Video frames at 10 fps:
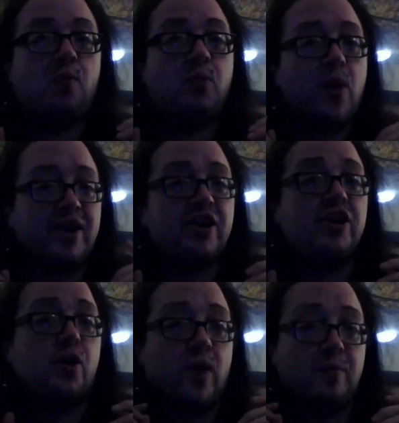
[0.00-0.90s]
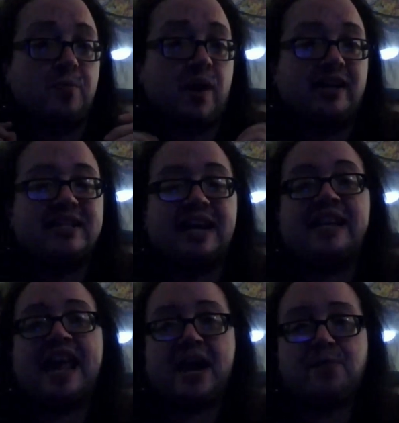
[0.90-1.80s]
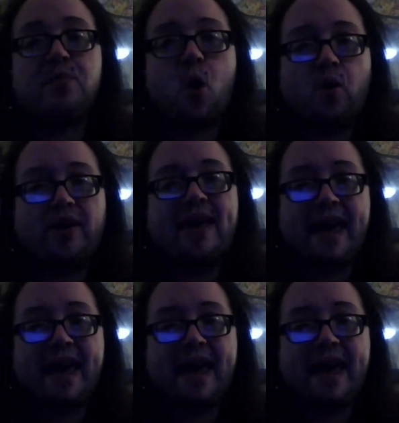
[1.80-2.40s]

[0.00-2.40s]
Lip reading: Oppression Olympics and Impol